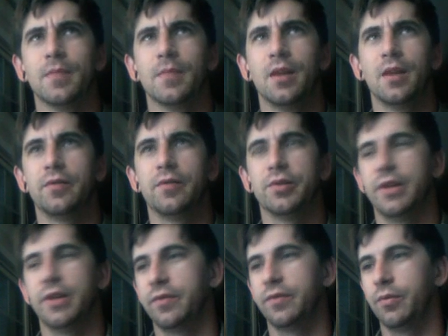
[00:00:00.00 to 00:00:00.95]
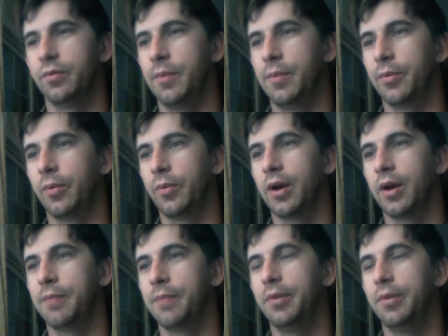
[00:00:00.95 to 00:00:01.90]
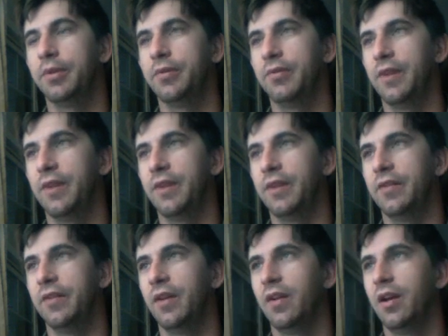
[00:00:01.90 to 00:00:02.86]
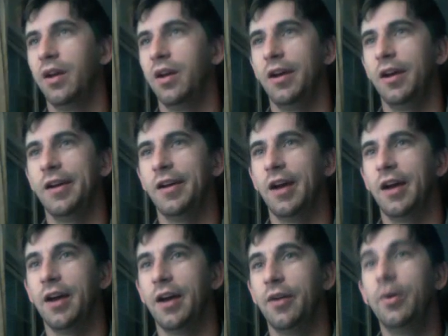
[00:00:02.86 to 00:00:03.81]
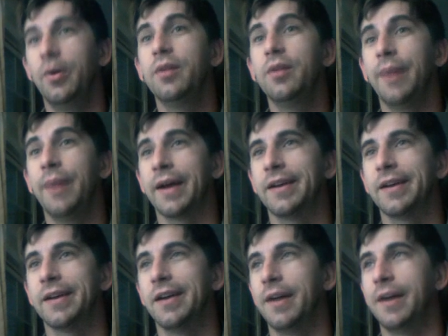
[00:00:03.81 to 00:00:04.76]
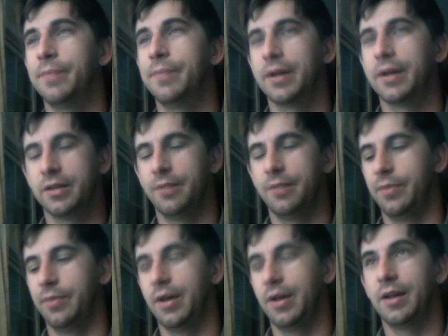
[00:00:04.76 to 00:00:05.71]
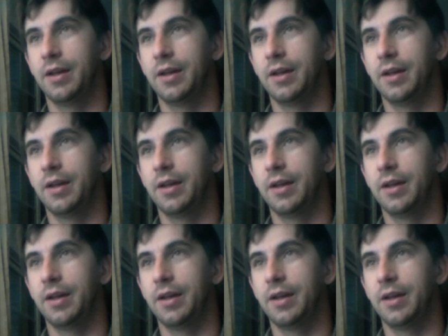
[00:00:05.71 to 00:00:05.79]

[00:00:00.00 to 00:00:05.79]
course I have to remember where I put those files. A while back I picked up a